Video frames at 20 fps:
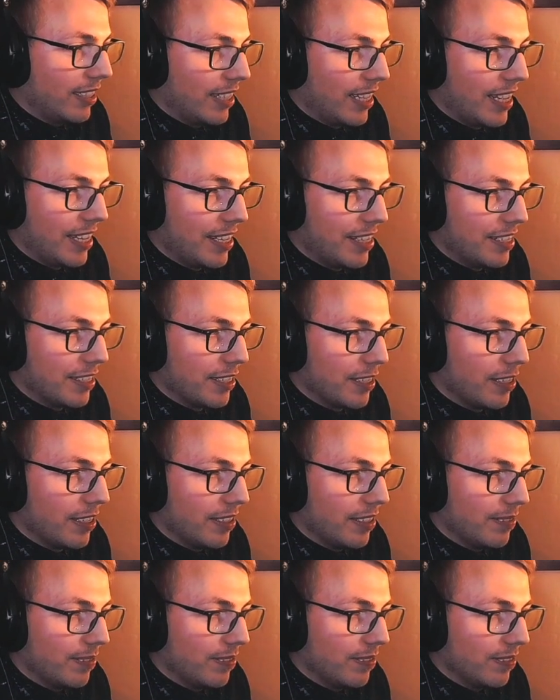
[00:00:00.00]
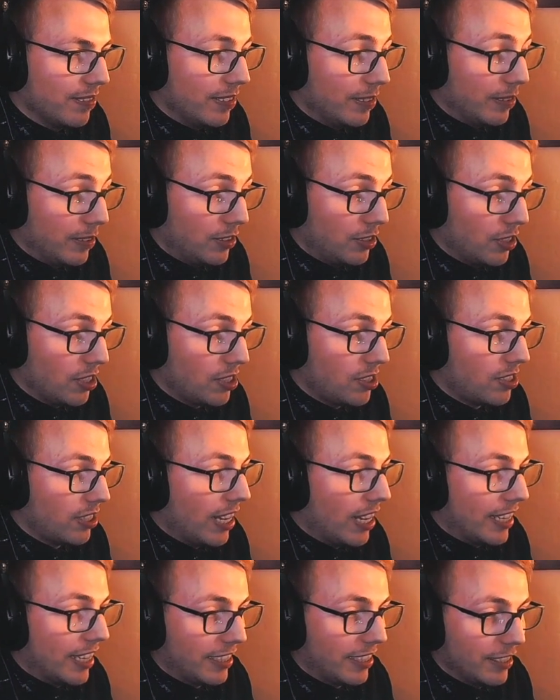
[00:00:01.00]
And just
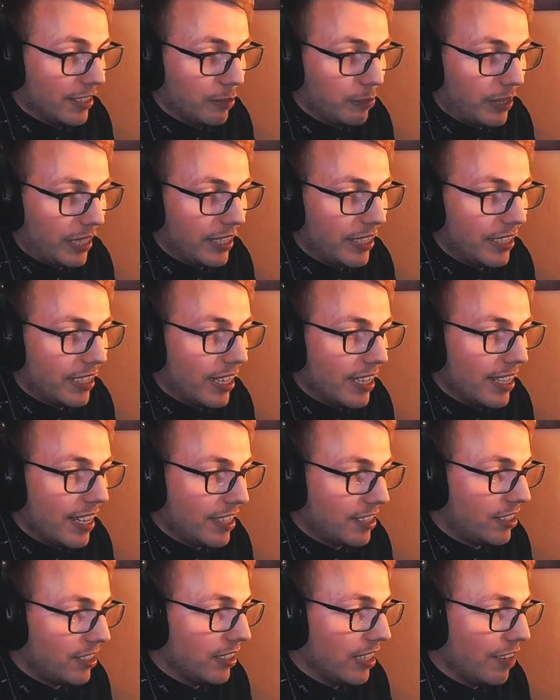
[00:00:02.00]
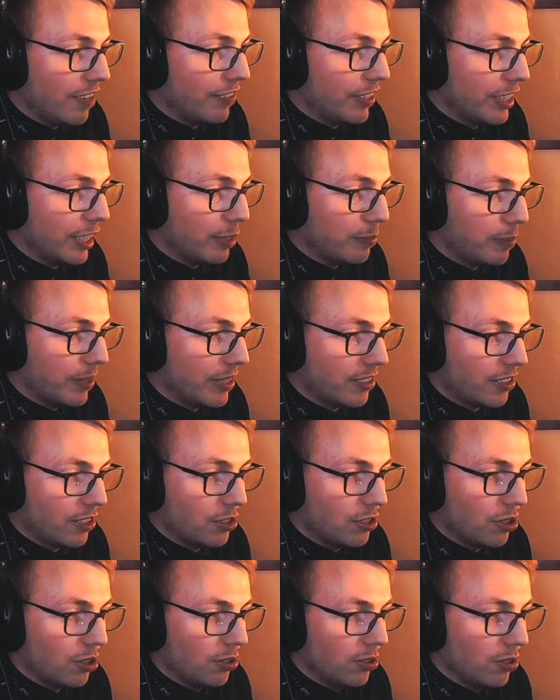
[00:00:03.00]
like in the beginning, I actually have a little bit
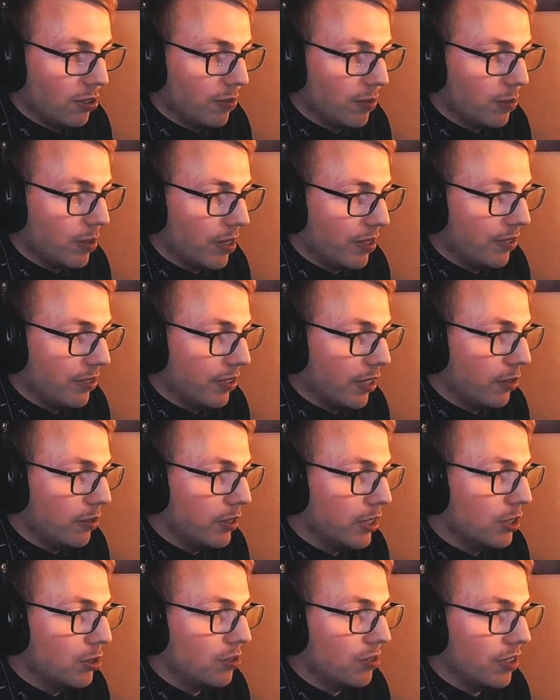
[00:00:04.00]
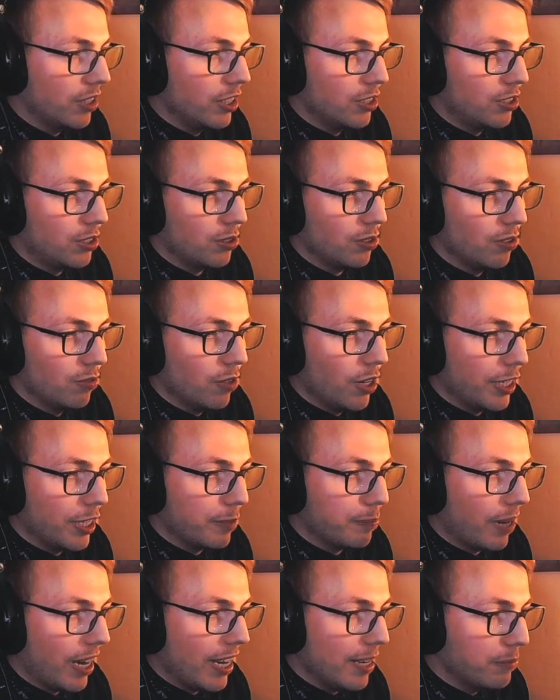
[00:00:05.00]
control over Wario now. He's
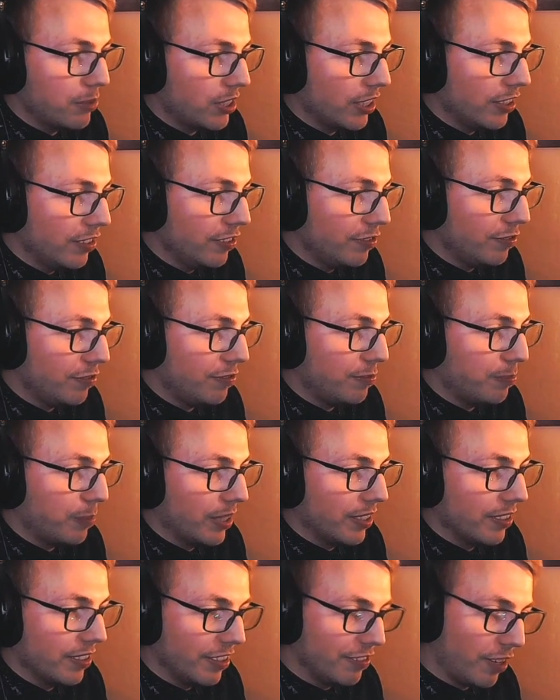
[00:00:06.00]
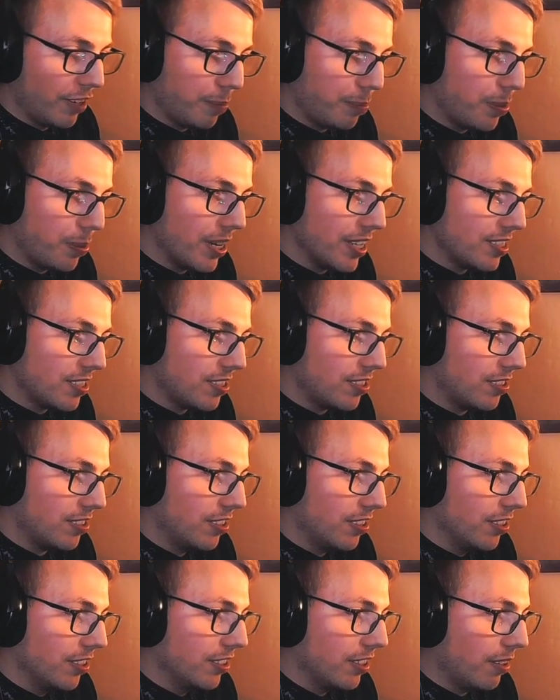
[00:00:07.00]
running by himself, but if I press
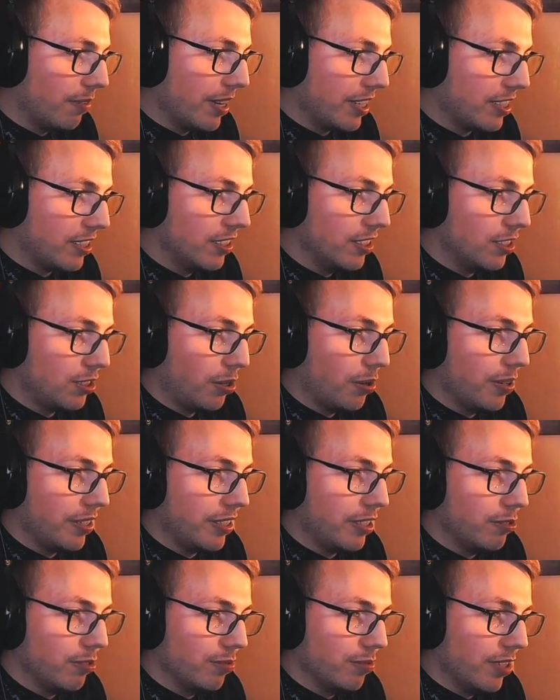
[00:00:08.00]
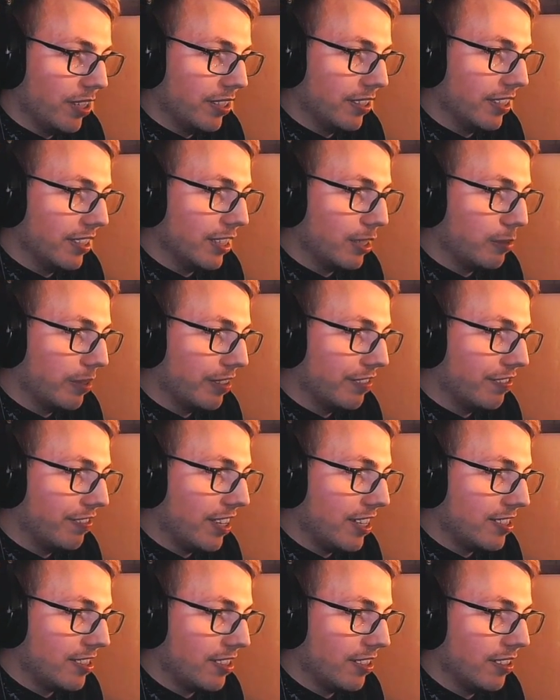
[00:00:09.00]
the direction he's going, he'll run a little bit
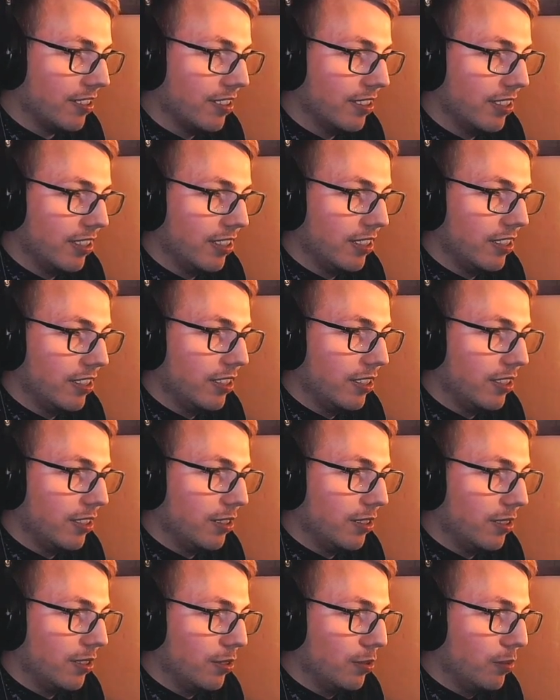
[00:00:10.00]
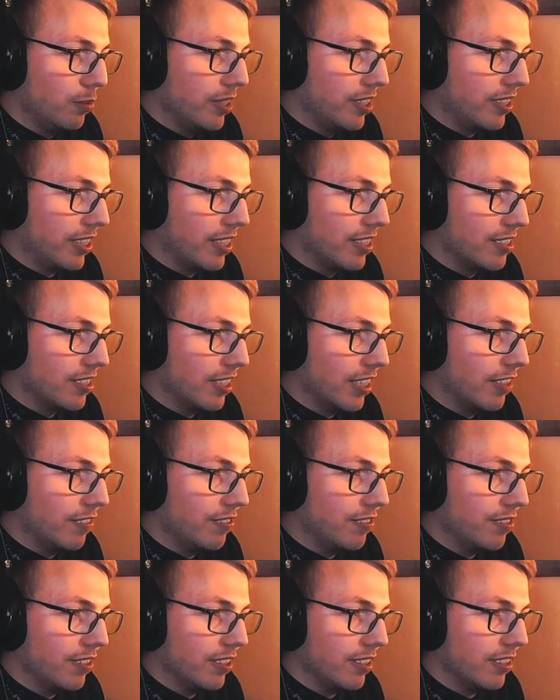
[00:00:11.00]
faster, which can
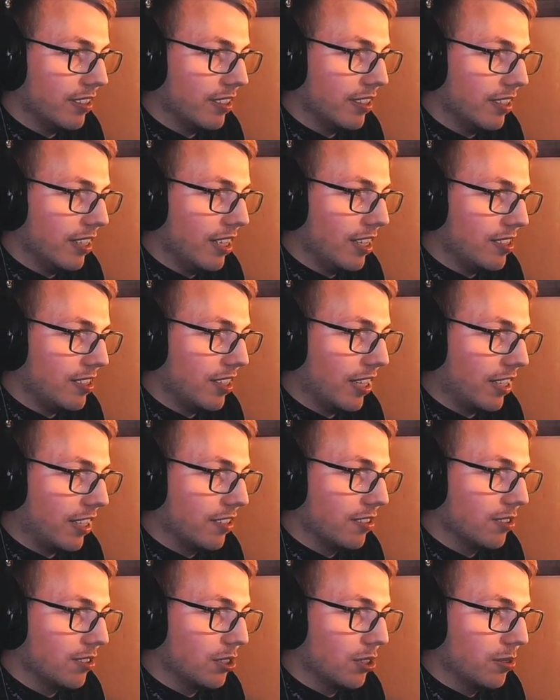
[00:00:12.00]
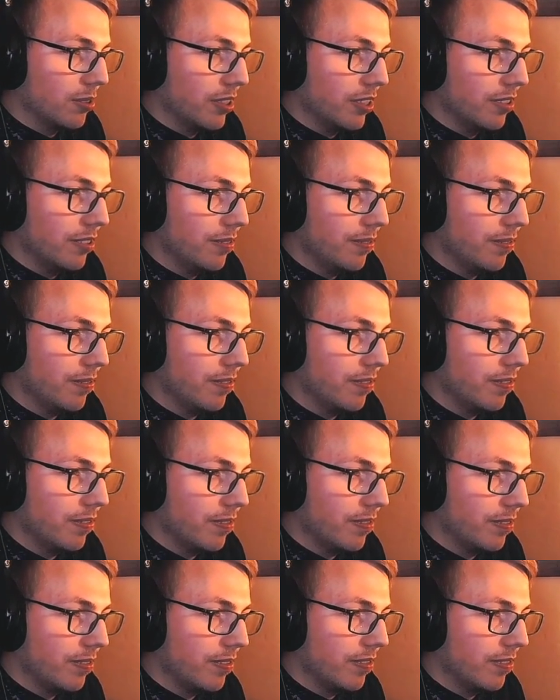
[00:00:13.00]
save a second or so here.
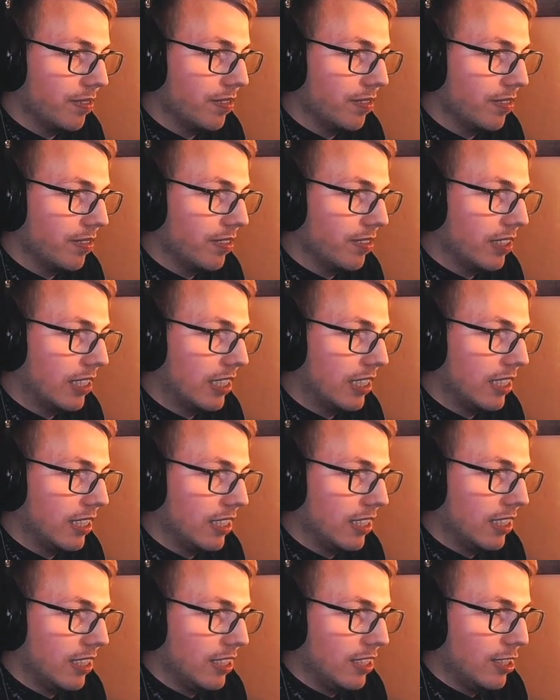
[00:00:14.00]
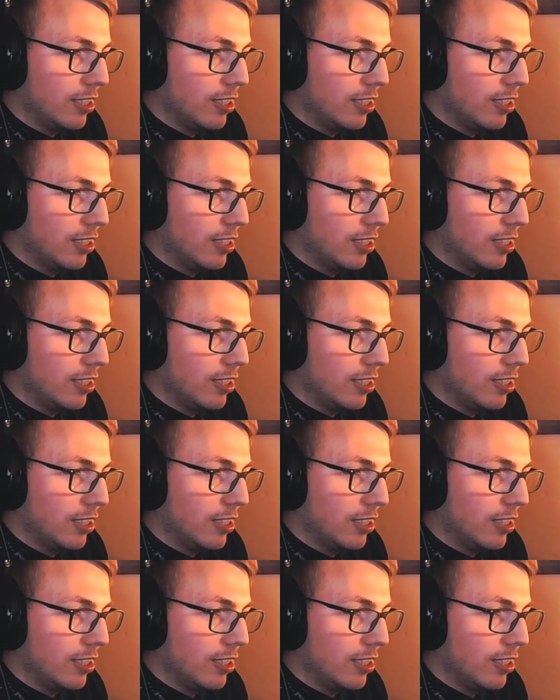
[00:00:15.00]
Yeah.